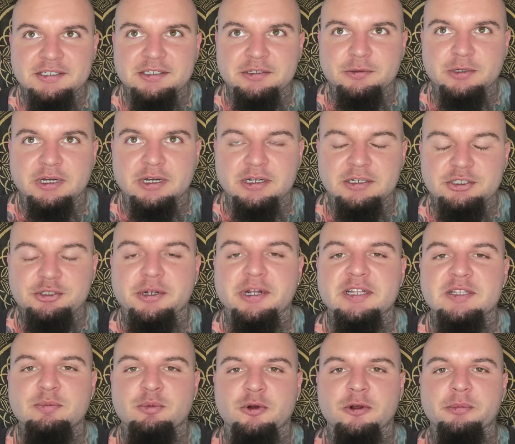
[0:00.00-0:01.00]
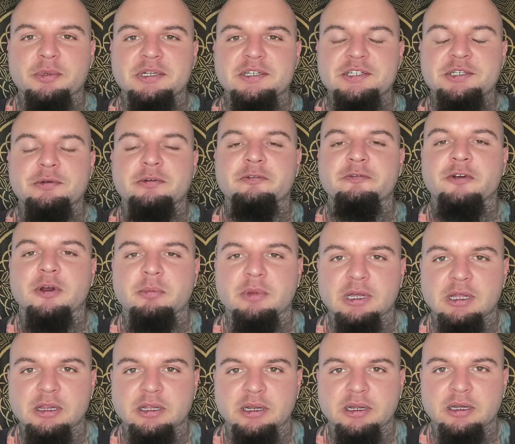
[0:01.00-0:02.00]
to uh, transport me to and from
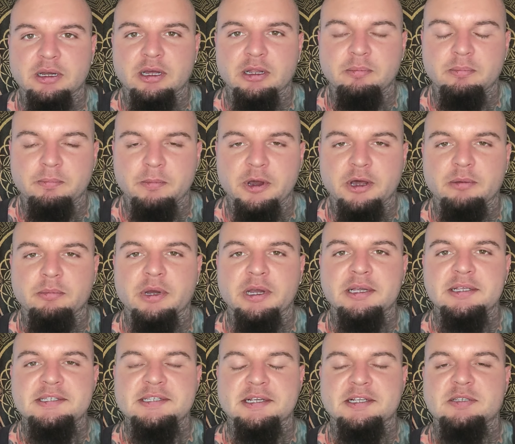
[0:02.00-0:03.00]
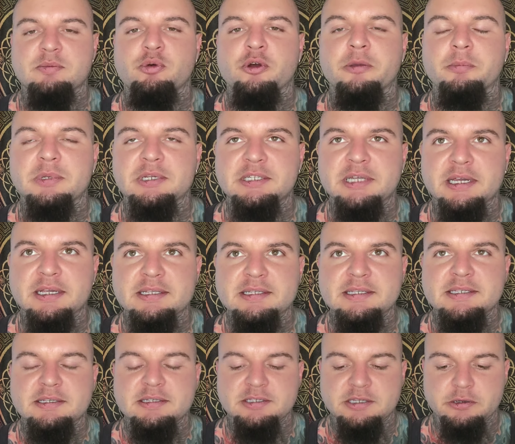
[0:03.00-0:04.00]
the clinic on, on my six appointment
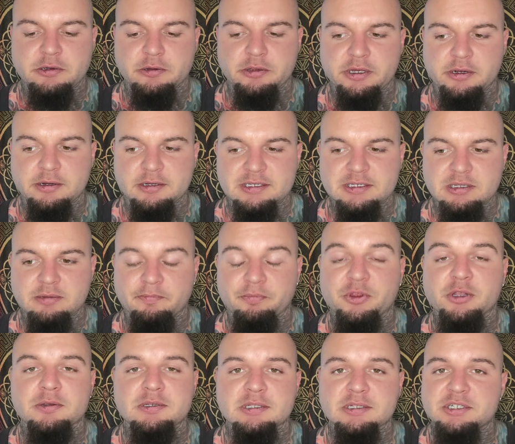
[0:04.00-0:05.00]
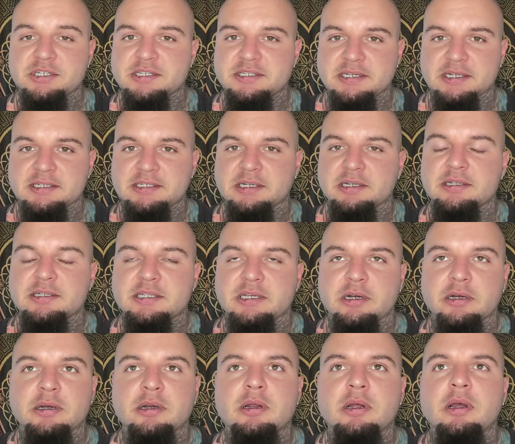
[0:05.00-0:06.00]
days. So there's those logistics to
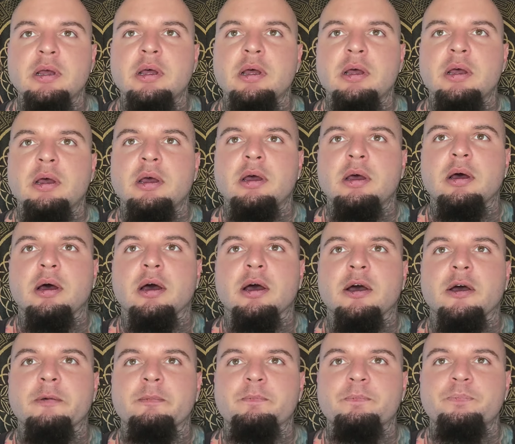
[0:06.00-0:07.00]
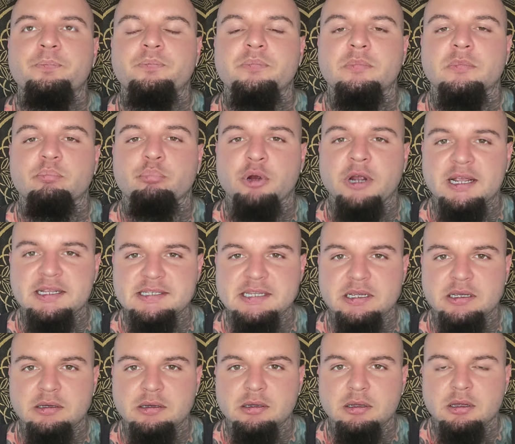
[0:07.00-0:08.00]
consider. Um,
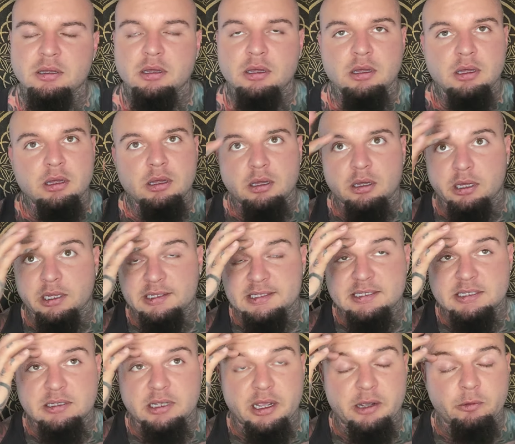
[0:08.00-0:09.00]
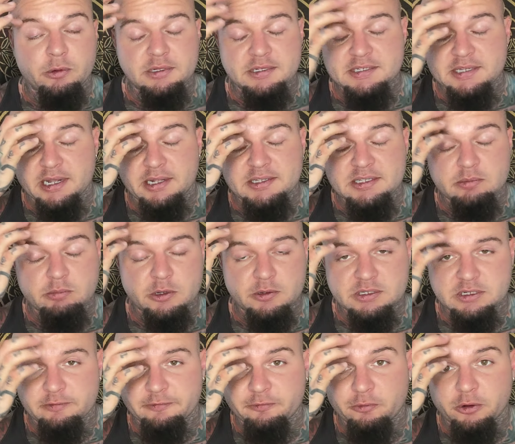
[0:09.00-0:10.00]
pricing, it's I wouldn't say it's the
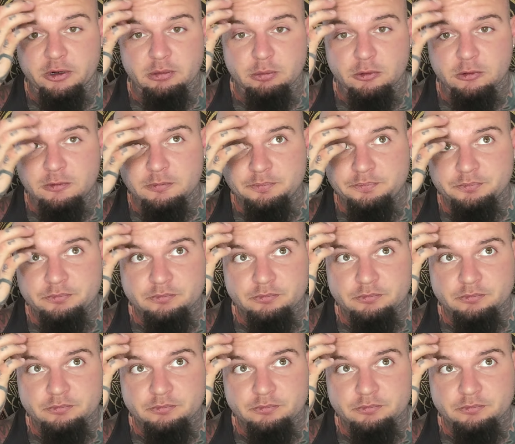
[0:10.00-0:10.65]
most affordable